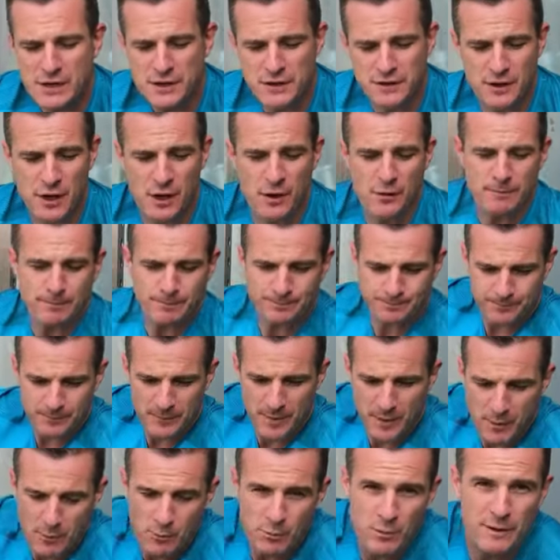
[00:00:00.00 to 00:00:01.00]
So
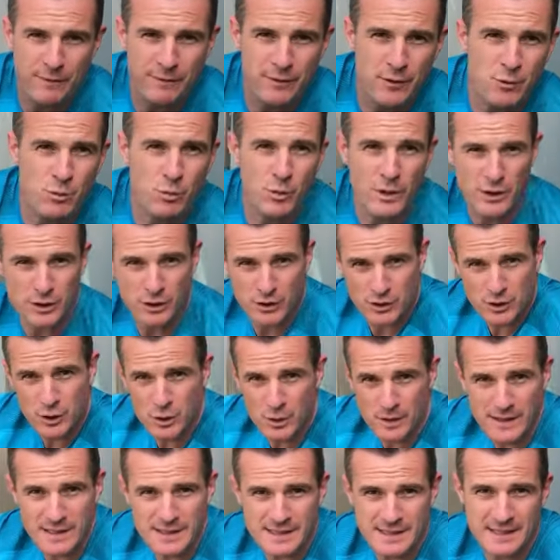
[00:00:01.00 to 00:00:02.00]
if you, when you're
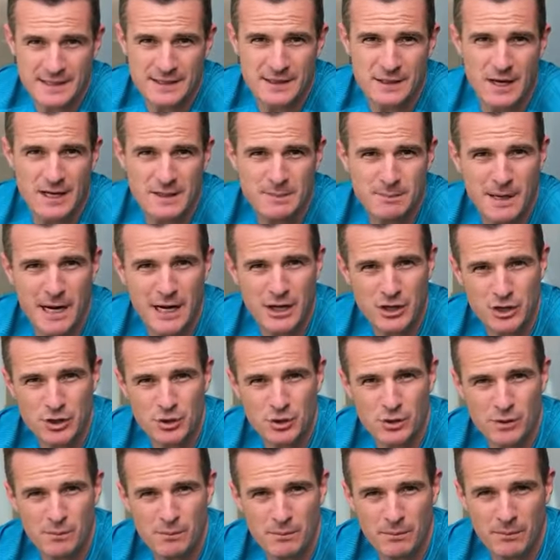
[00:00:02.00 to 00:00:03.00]
doing this exercise, make
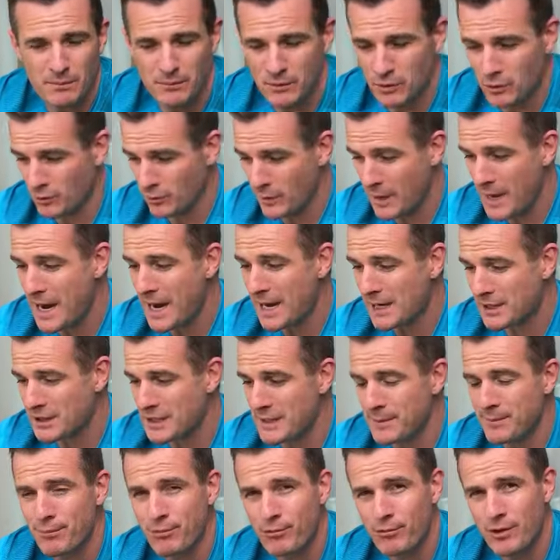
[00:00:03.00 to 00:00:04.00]
sure you are
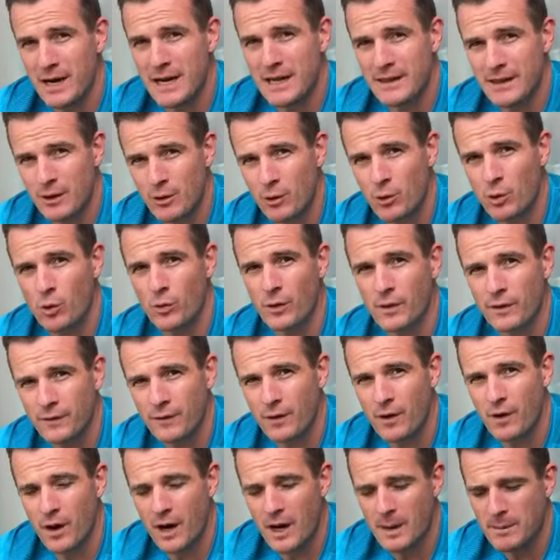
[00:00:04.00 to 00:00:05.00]
actually breathing all the
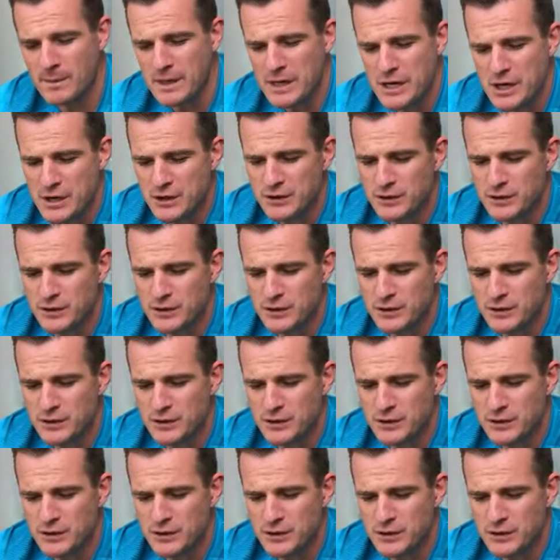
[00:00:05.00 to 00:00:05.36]
time.